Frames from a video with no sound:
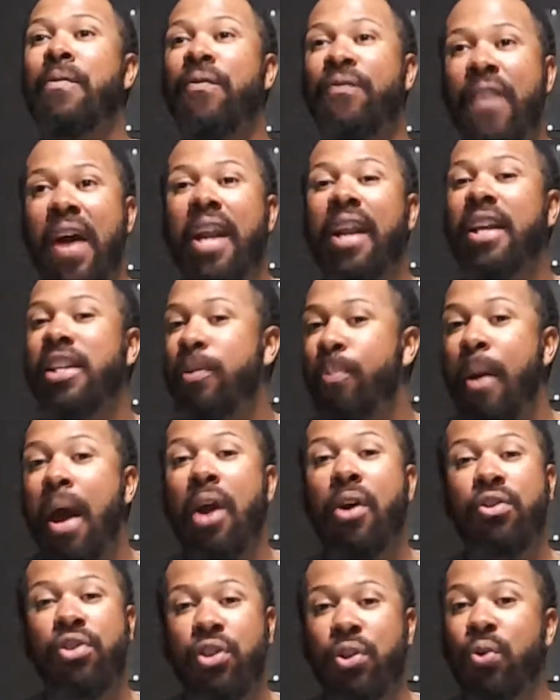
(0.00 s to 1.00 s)
fight against the
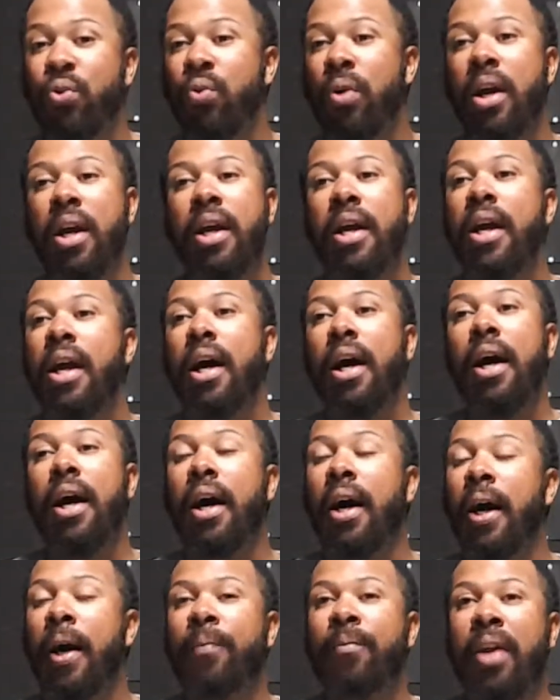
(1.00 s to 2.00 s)
Packers too
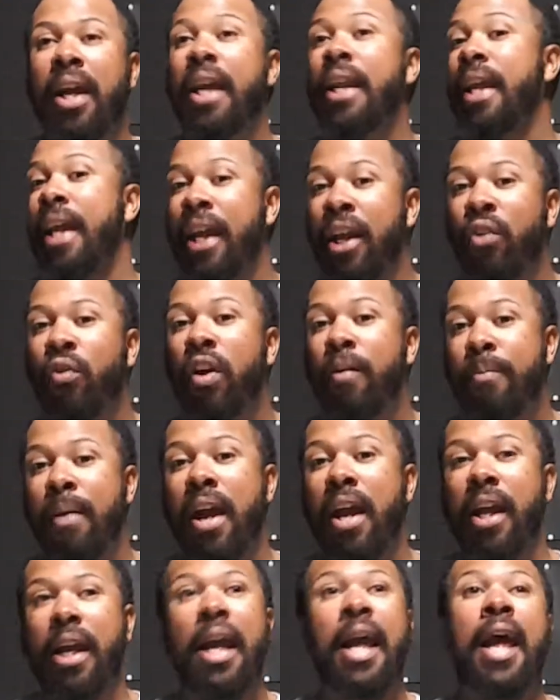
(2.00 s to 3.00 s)
in Green
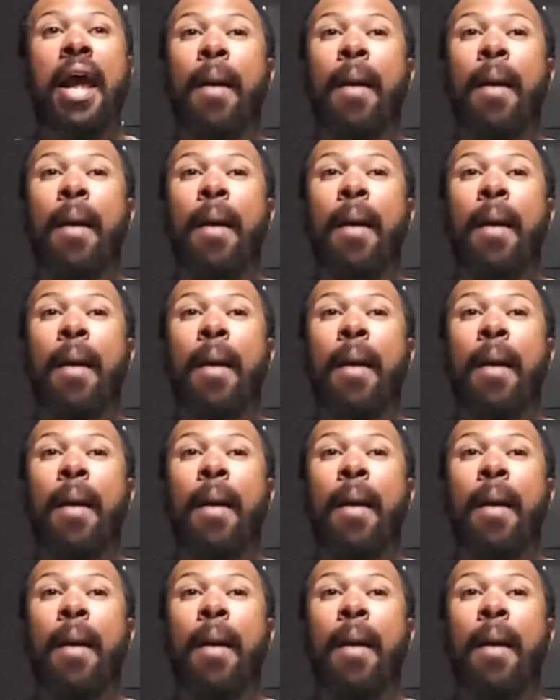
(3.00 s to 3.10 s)
Bay.